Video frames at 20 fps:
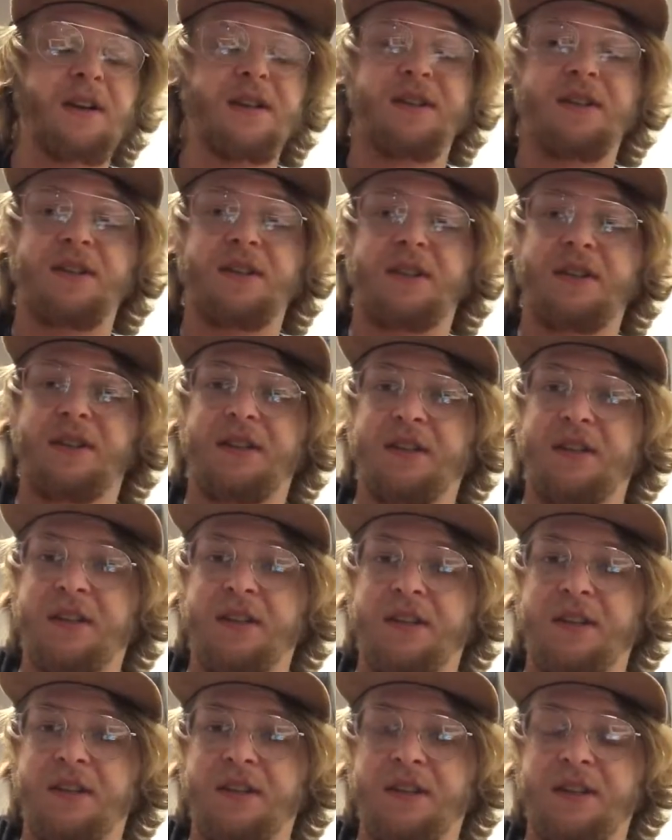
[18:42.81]

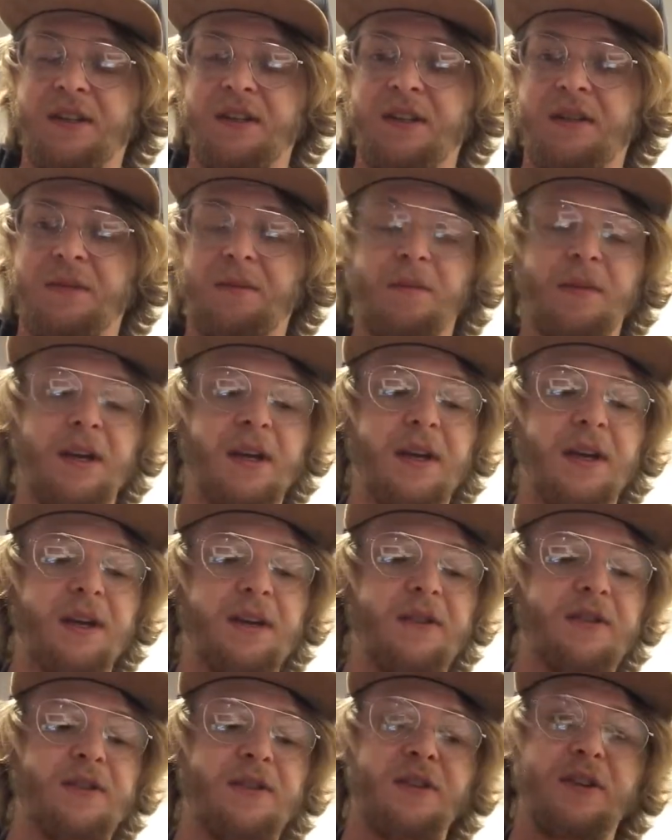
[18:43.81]
C
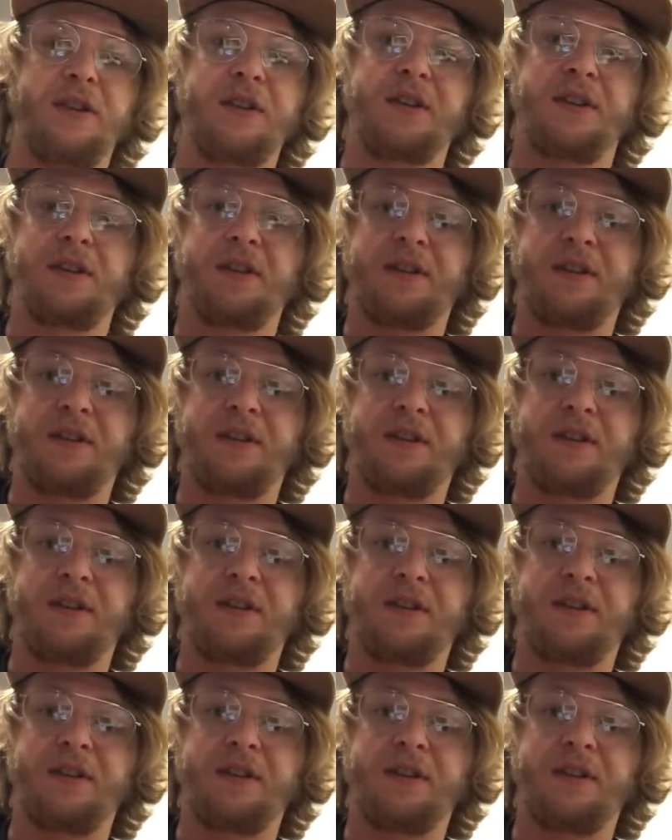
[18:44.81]
major,